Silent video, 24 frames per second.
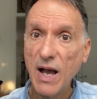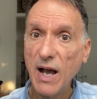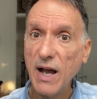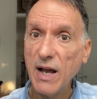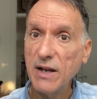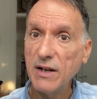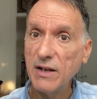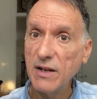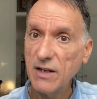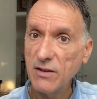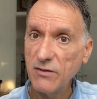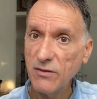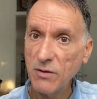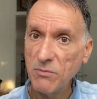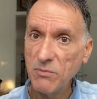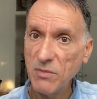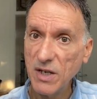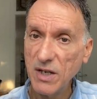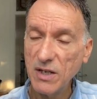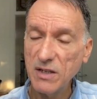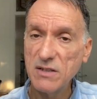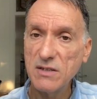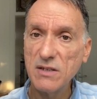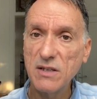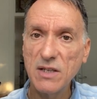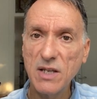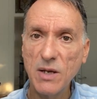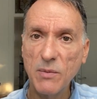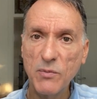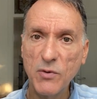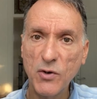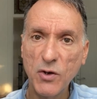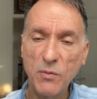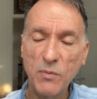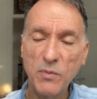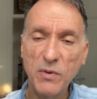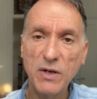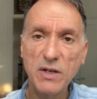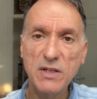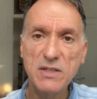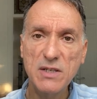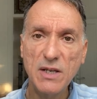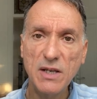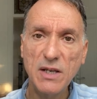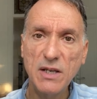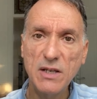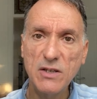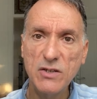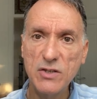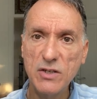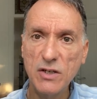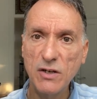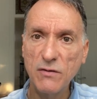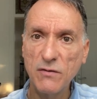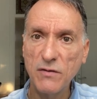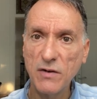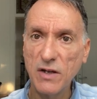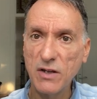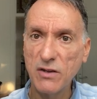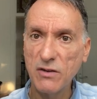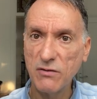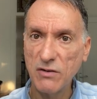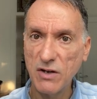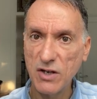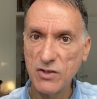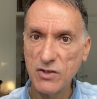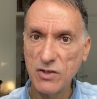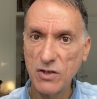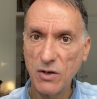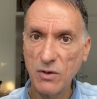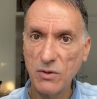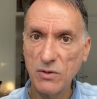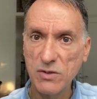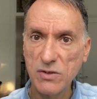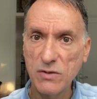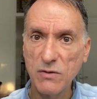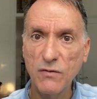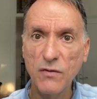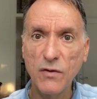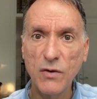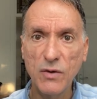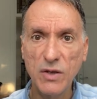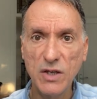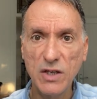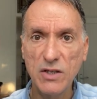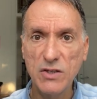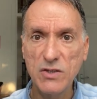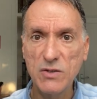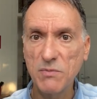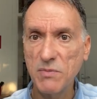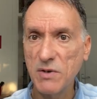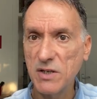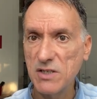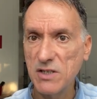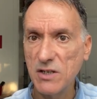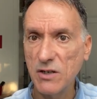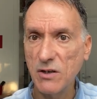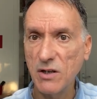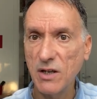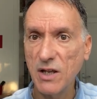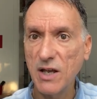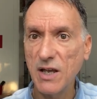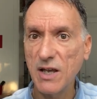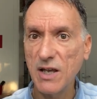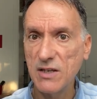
I need to meet the appropriate EGFR thresholds for each particular